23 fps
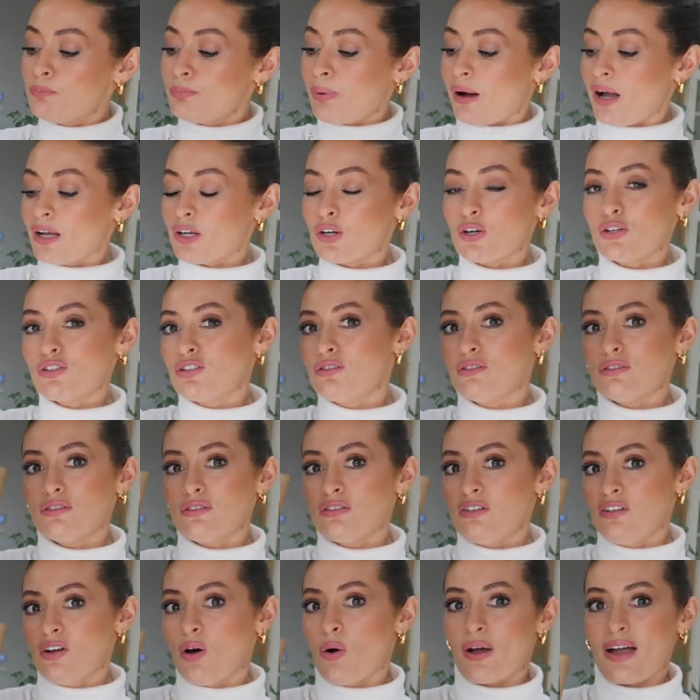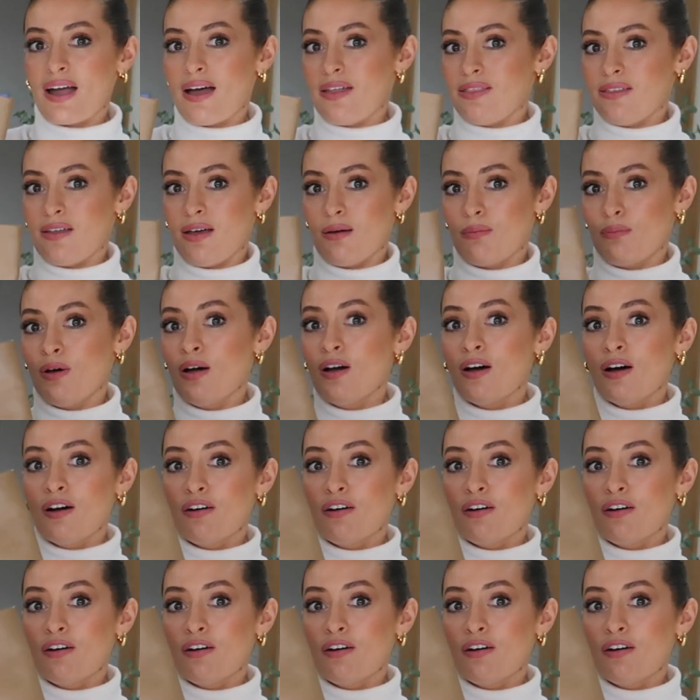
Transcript: but I couldn't not get them